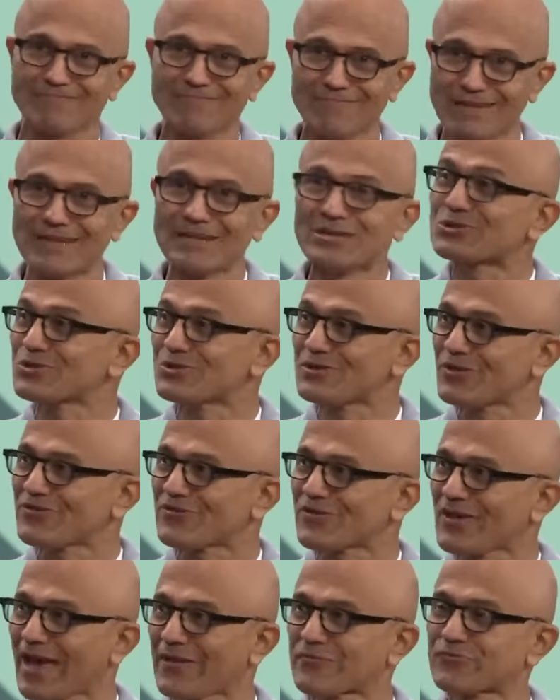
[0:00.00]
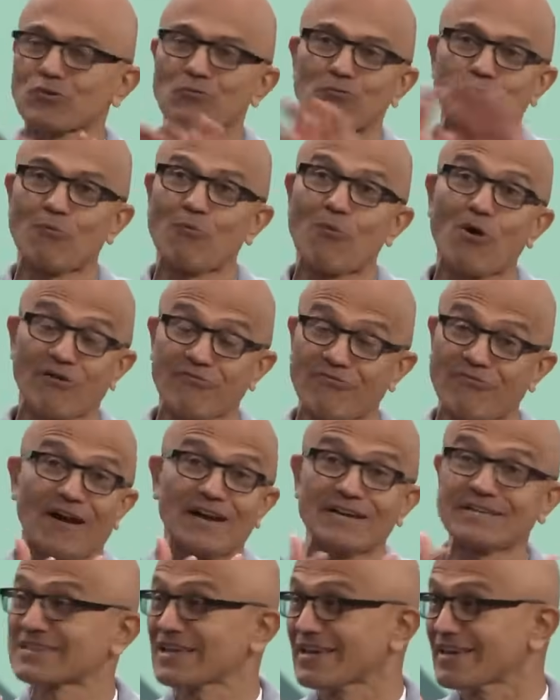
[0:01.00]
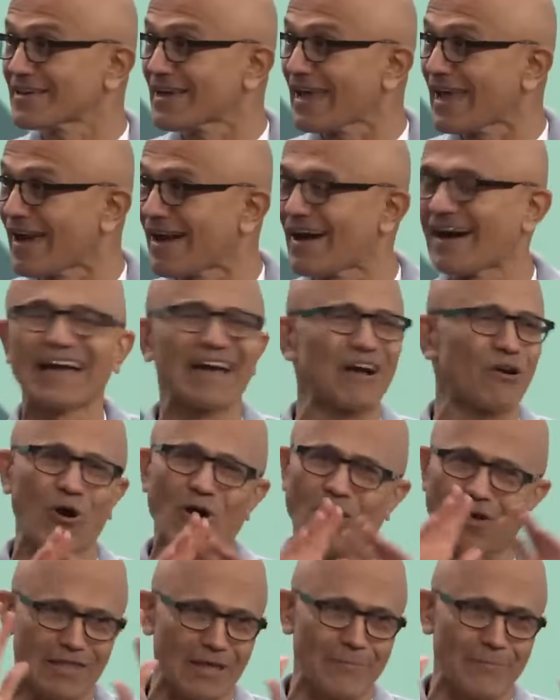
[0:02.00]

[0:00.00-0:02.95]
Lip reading: into this anthropomorphizing AI at all.